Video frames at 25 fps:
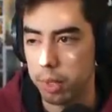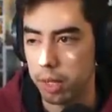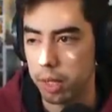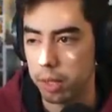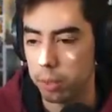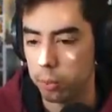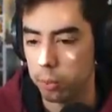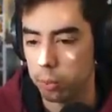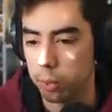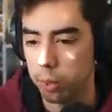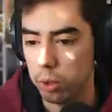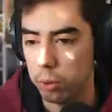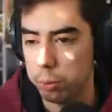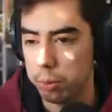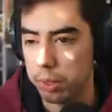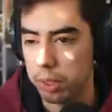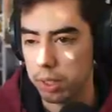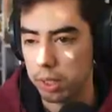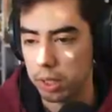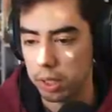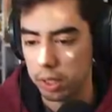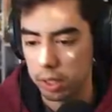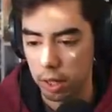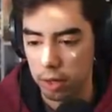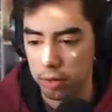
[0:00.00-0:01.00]
it will
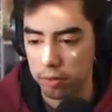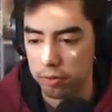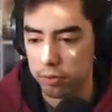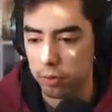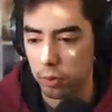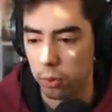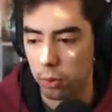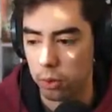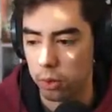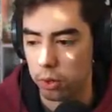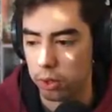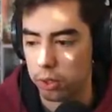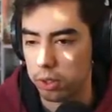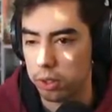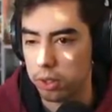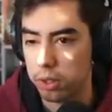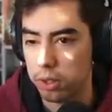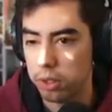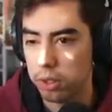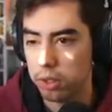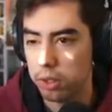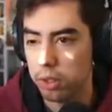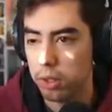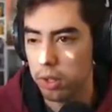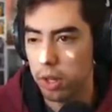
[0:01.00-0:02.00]
be enough for
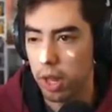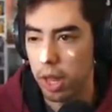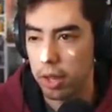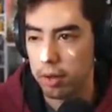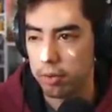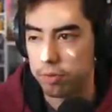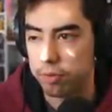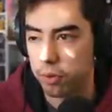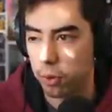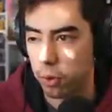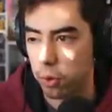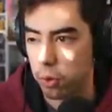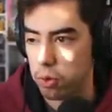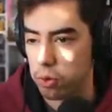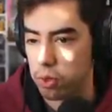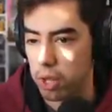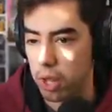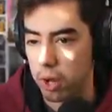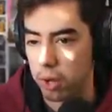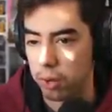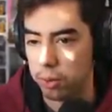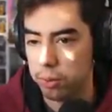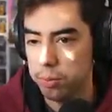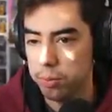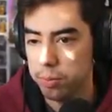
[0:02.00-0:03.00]
a first
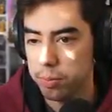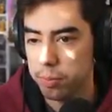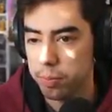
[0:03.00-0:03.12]
down.